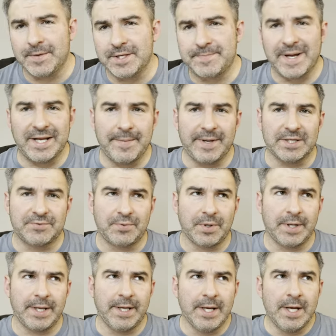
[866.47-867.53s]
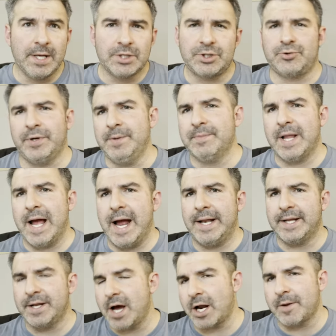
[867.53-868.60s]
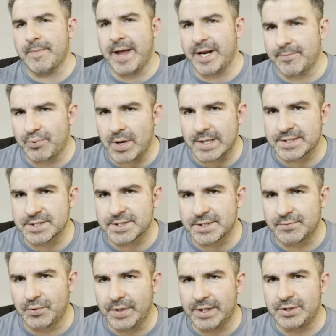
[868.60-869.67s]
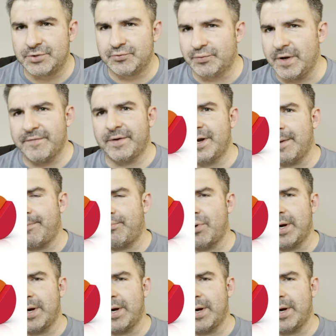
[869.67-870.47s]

know, this pandemic has really streamlined and automated processes and really driven up